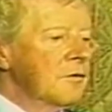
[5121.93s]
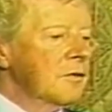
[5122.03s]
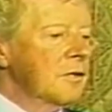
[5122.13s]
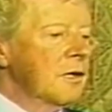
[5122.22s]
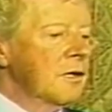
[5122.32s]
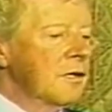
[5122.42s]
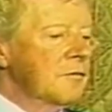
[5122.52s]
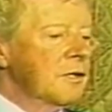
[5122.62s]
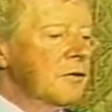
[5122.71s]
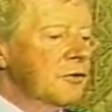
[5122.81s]
It looks like
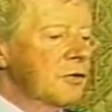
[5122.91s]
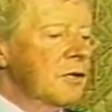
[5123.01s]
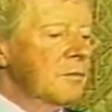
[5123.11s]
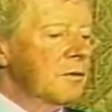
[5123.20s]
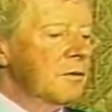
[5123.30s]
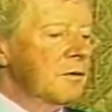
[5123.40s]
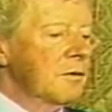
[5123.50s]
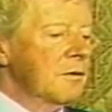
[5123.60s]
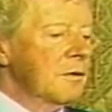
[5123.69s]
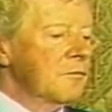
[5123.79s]
living shape
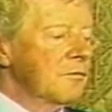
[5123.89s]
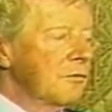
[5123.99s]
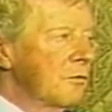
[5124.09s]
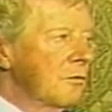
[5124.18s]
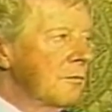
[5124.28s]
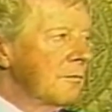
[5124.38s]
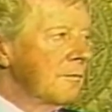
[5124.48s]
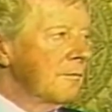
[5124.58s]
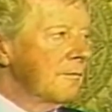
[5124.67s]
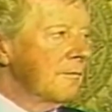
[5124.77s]
and
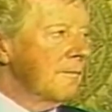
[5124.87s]
form.